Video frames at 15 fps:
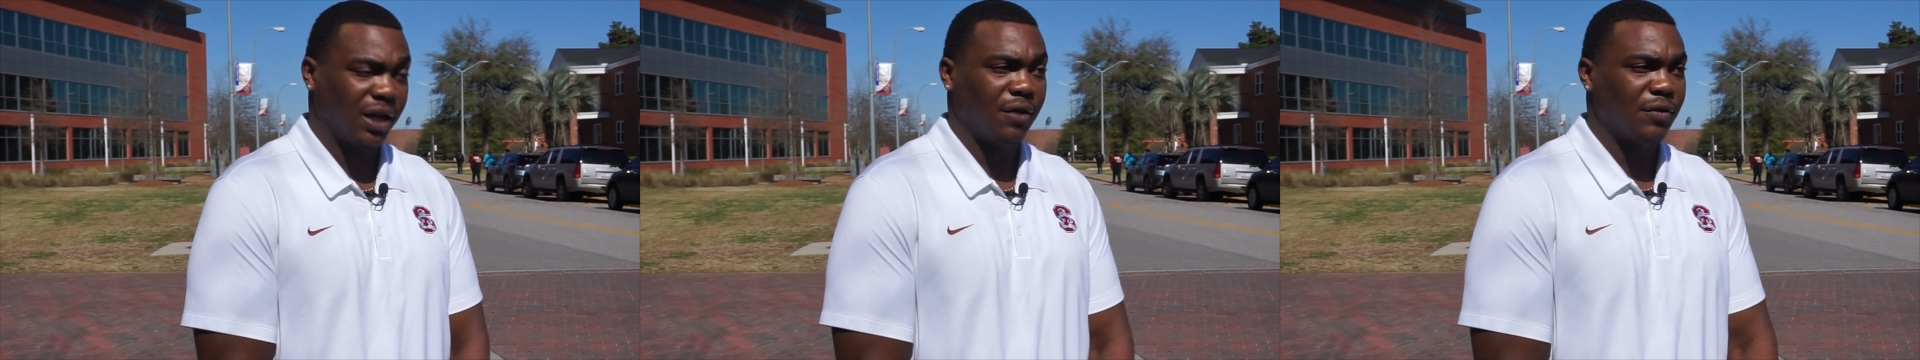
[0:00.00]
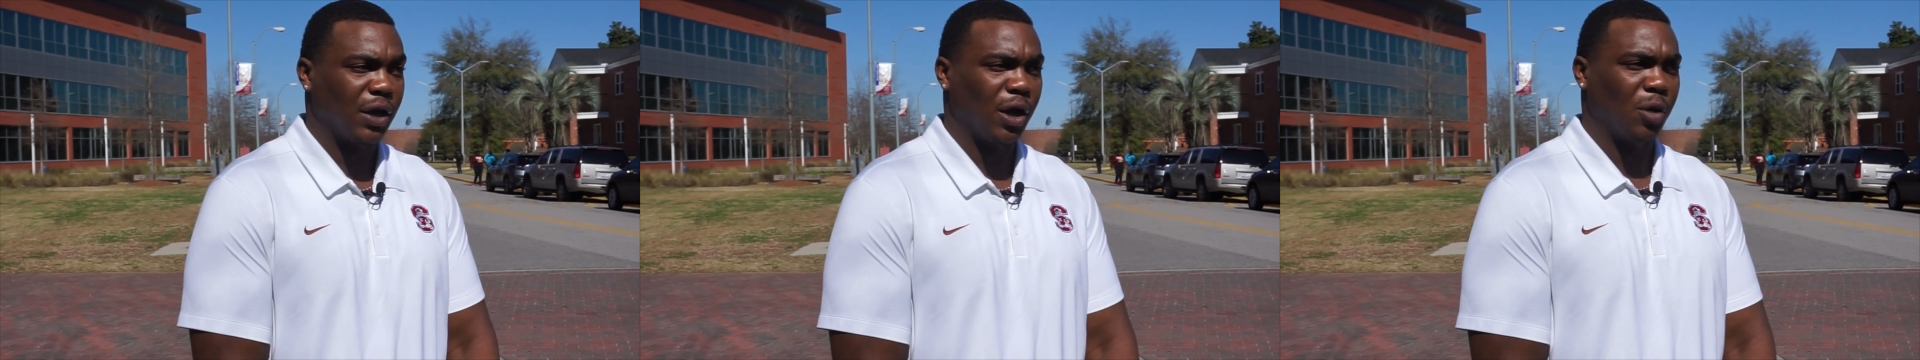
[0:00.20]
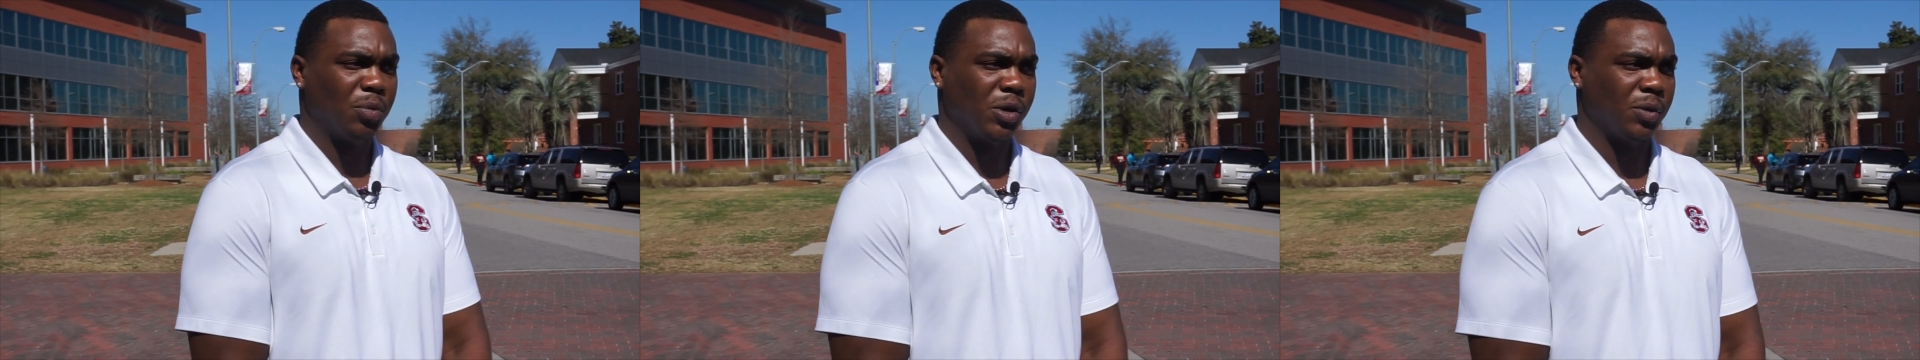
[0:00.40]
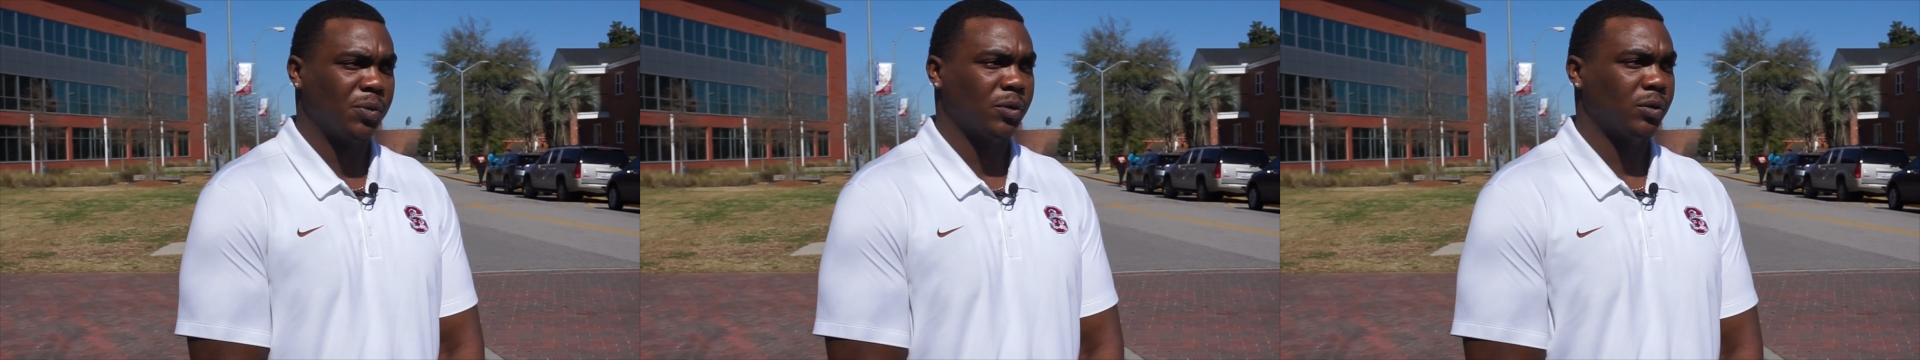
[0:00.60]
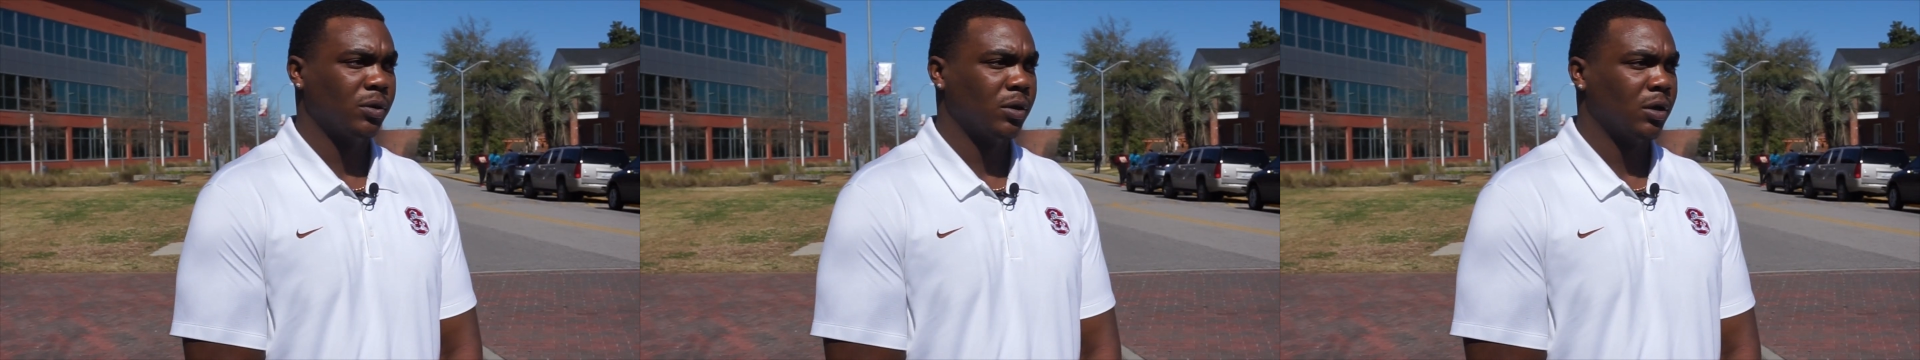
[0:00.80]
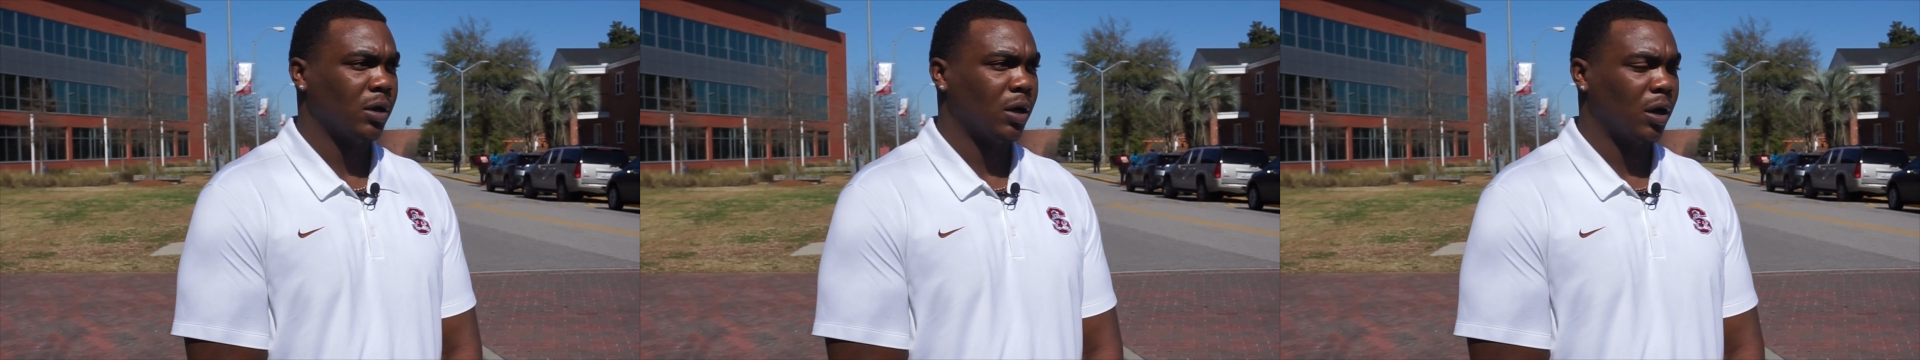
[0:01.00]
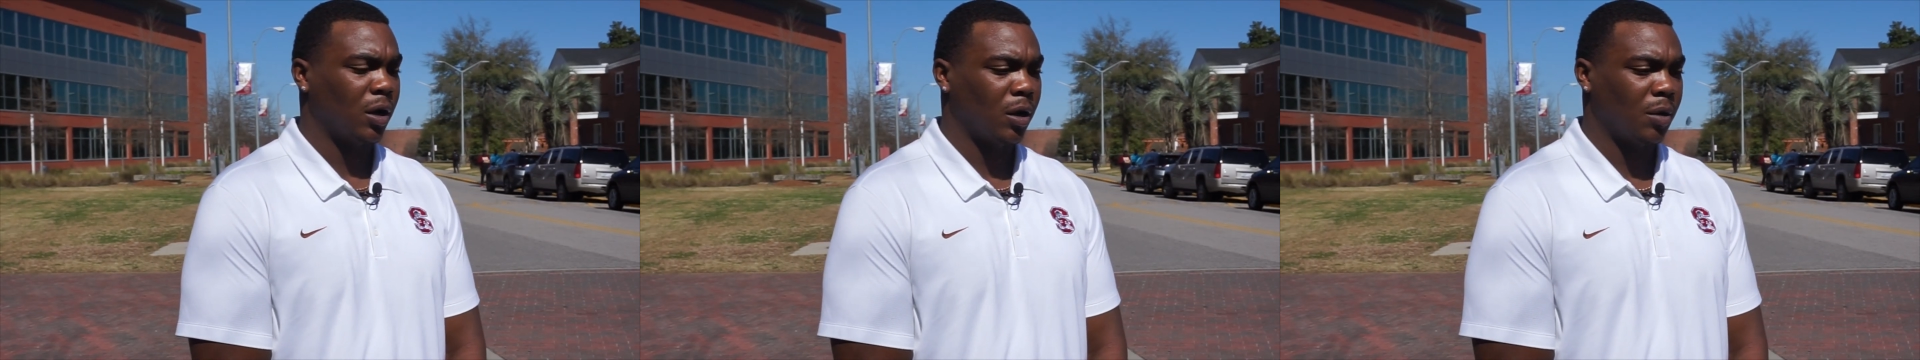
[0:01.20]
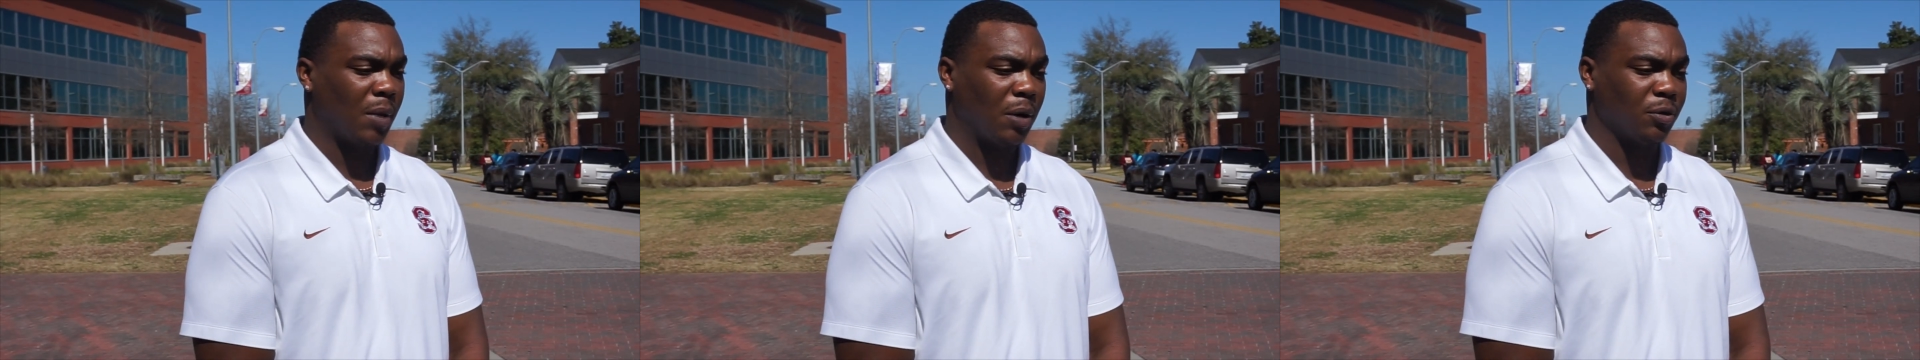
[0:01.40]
I love to help people. I'm